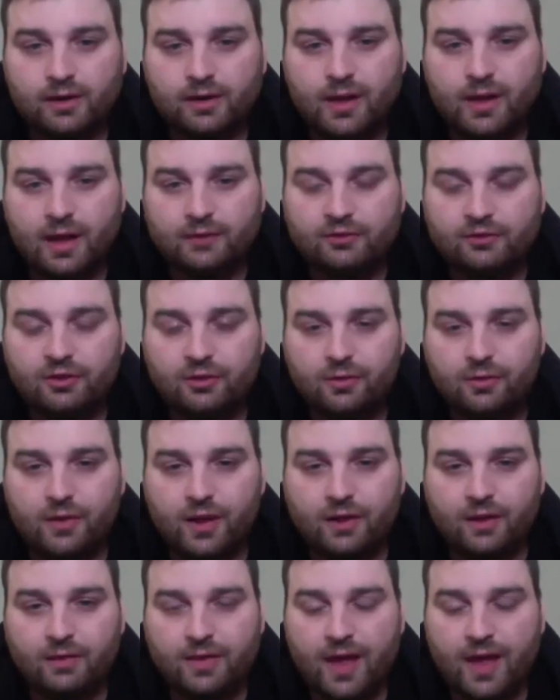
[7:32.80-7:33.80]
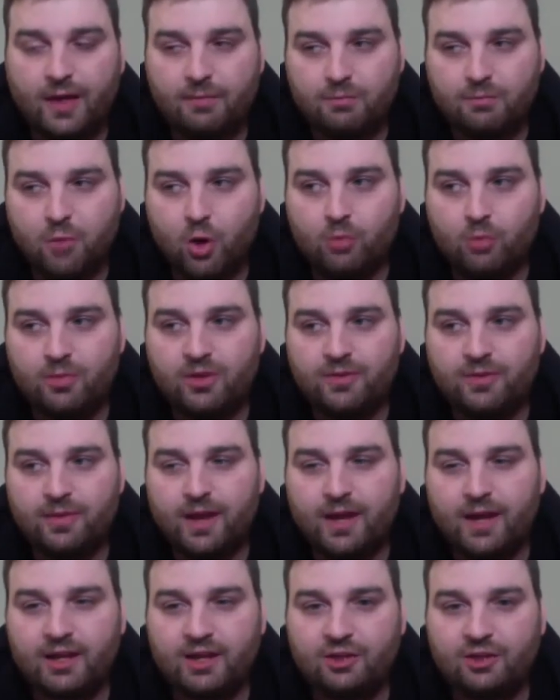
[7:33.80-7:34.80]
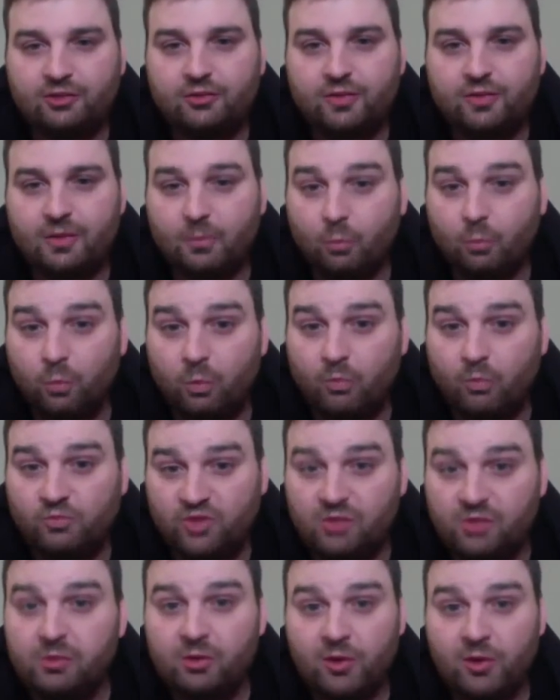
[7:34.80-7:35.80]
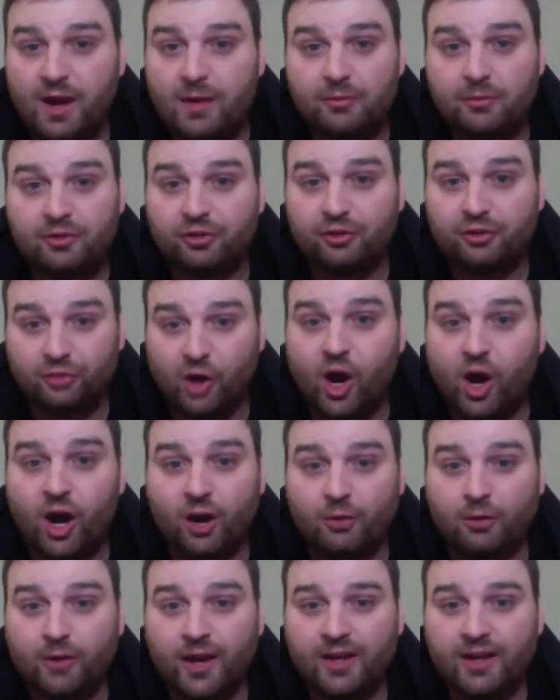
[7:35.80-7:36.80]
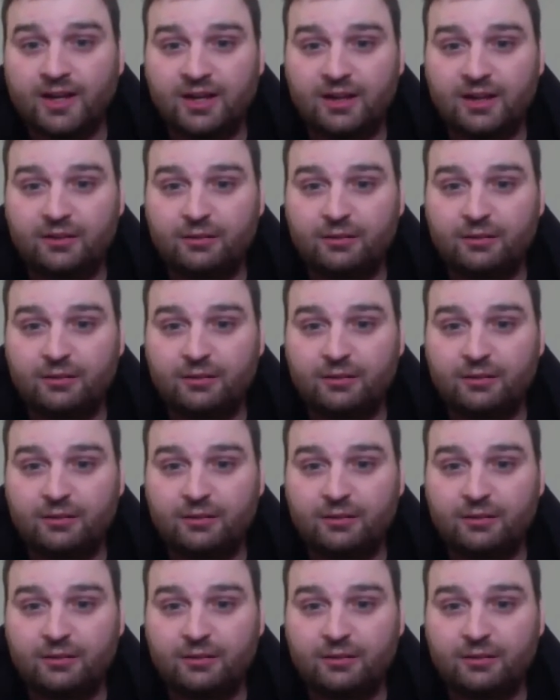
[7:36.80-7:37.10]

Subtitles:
And do you think that moment that Jimmy Graham's a star, right? He